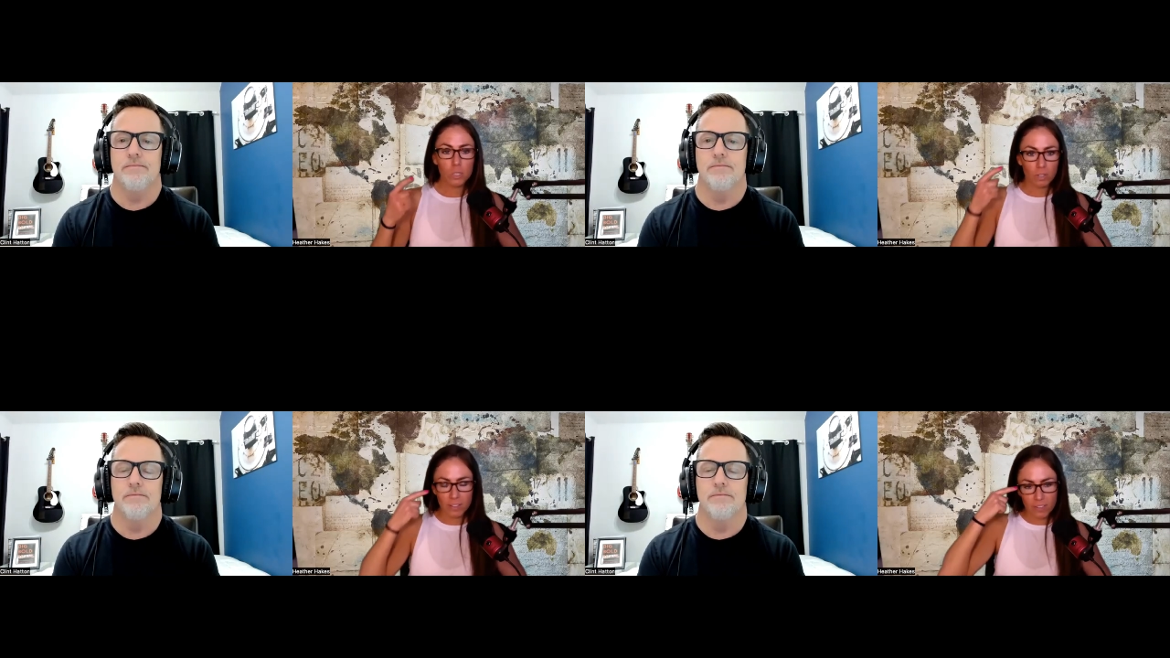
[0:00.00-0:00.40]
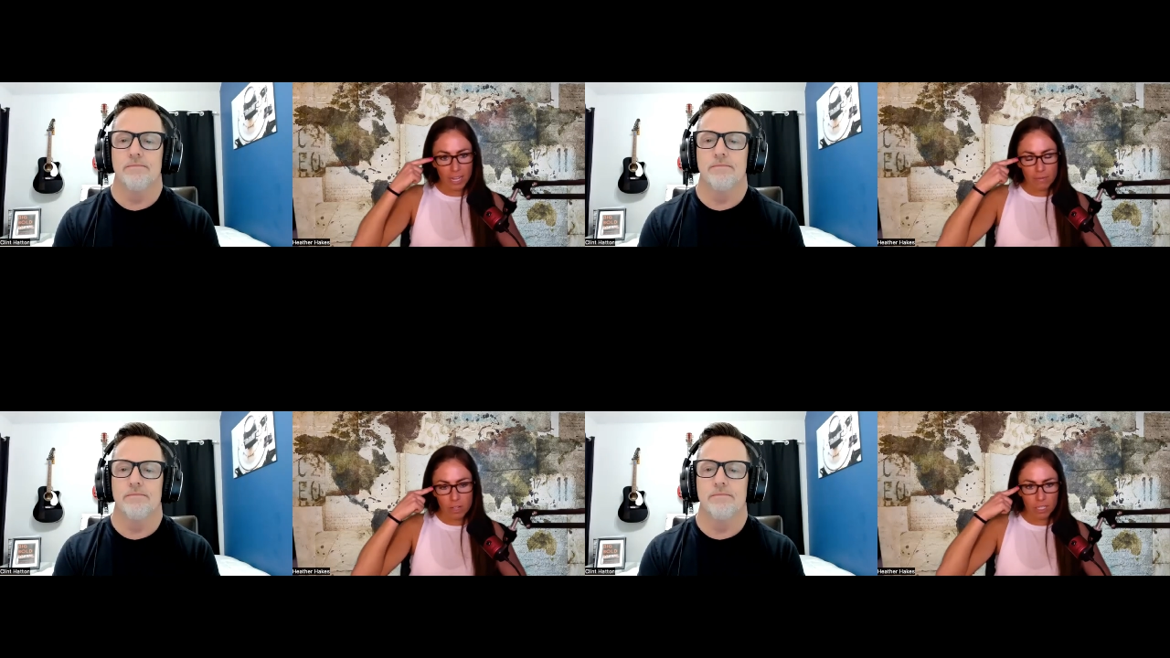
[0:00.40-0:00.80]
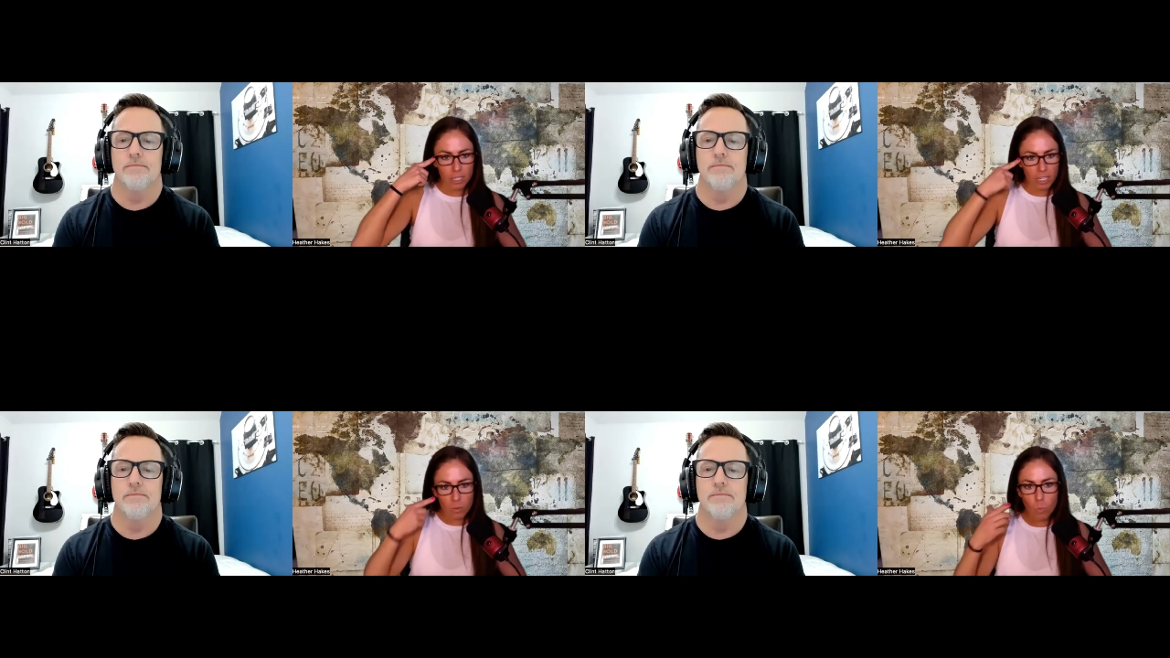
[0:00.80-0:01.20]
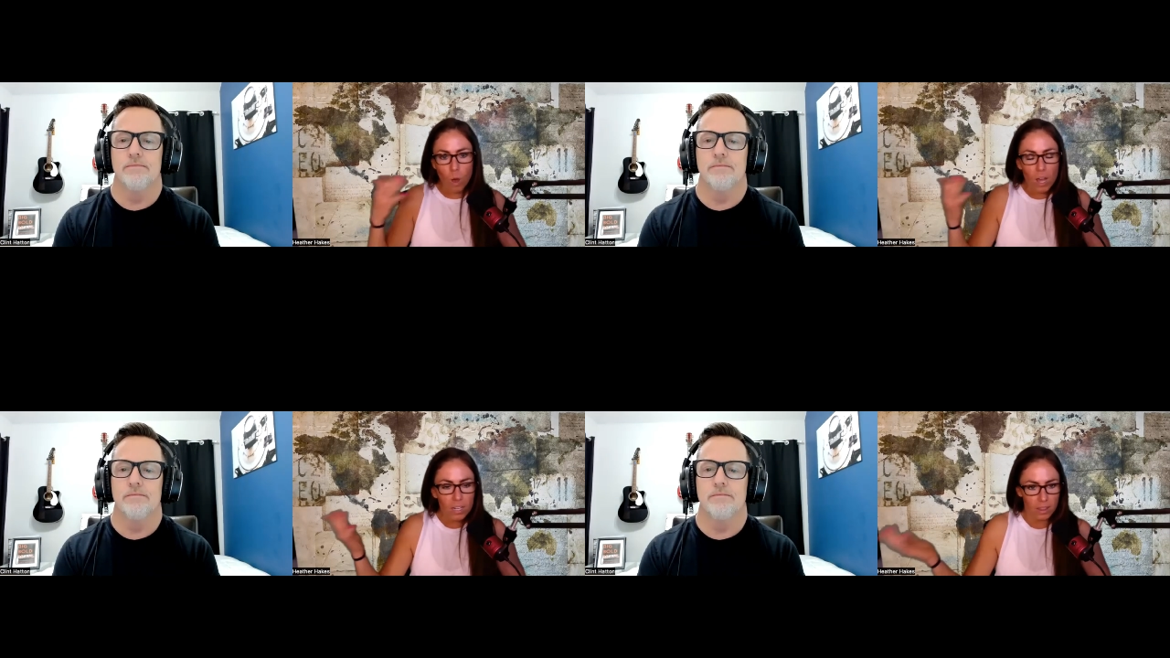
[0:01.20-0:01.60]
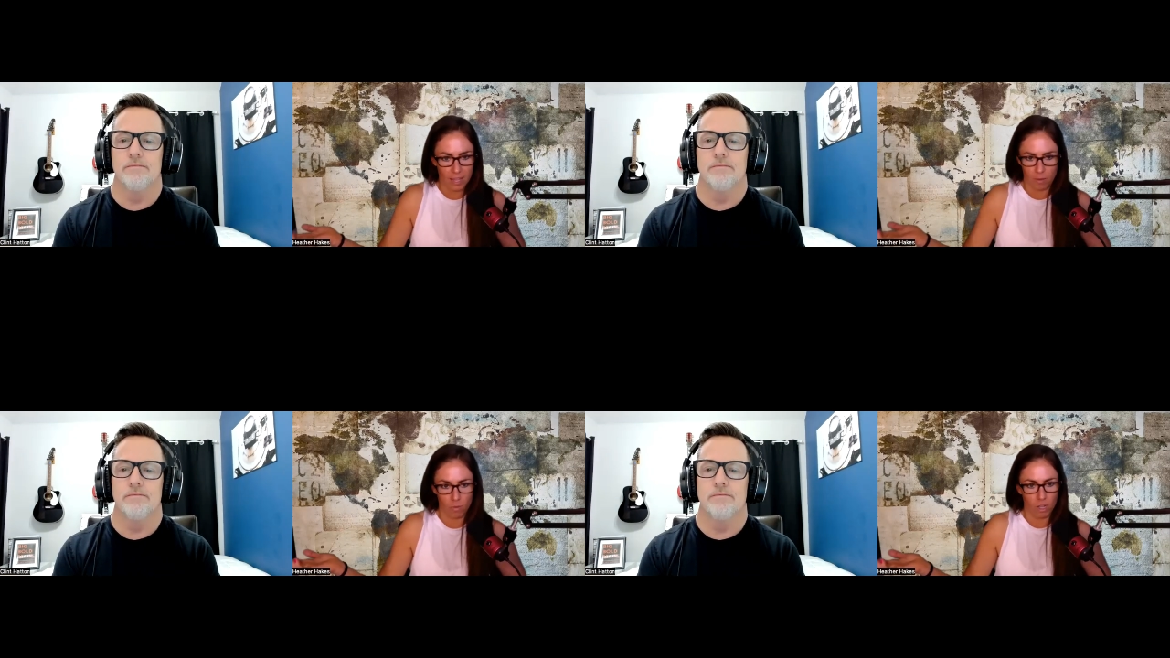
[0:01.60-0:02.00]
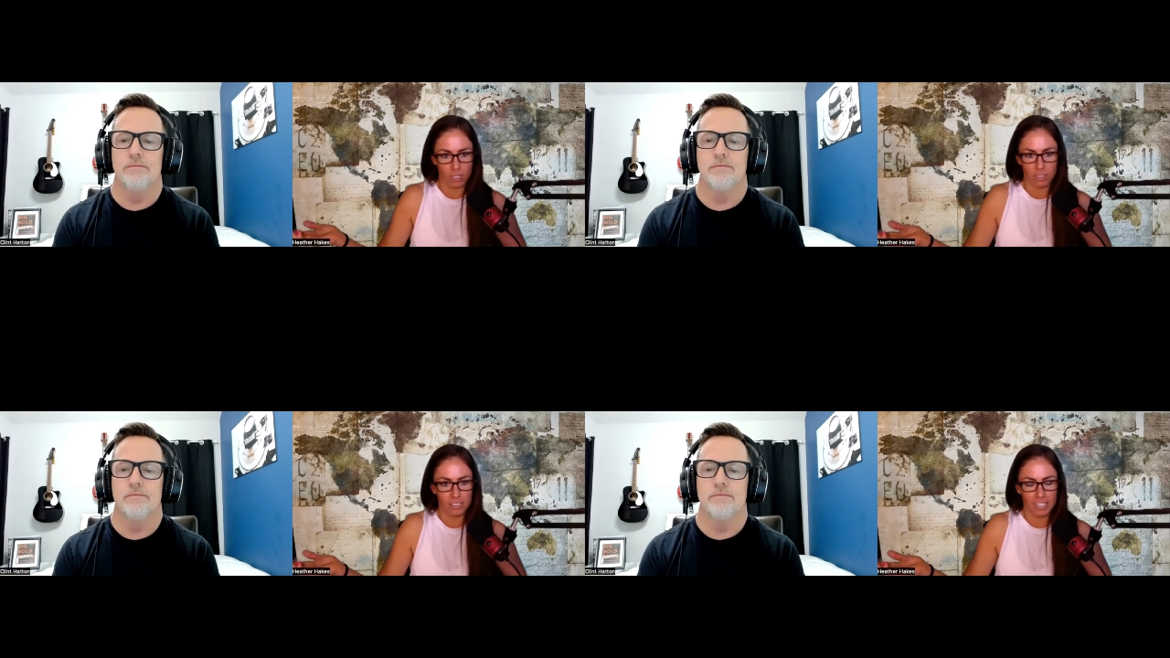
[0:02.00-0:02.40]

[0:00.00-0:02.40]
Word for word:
Speaker 1: don't even have clarity what they want.